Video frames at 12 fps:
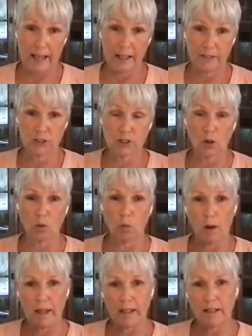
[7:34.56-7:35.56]
And so
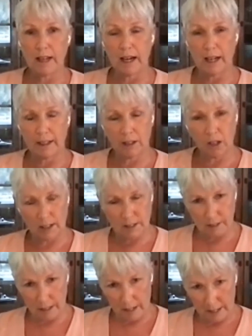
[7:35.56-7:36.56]
when I got
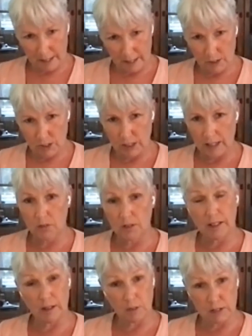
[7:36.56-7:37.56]
to the heart
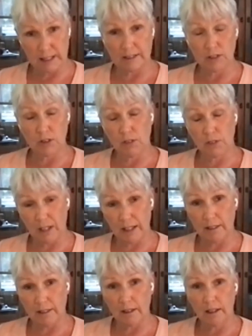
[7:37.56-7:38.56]
chakra, that was Angel Faith,